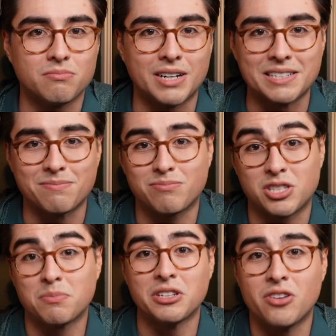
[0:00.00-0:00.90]
I
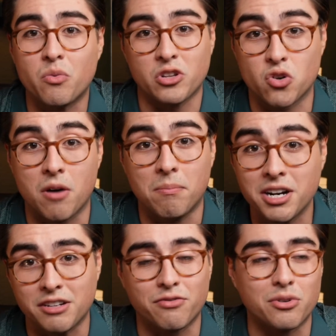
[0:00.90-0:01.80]
simply don't withdraw
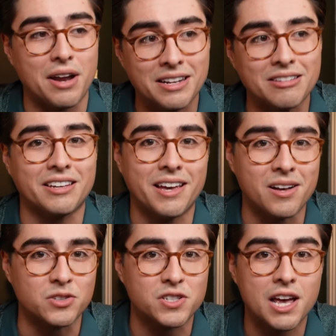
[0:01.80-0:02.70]
money for anything
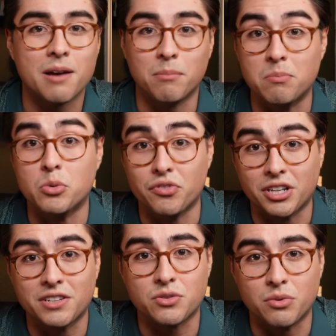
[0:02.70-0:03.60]
else but moving
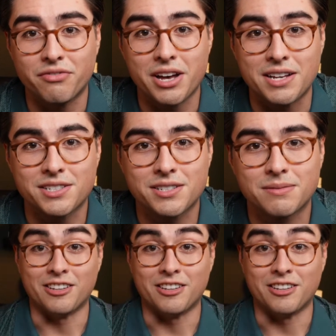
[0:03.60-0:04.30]
it to invest.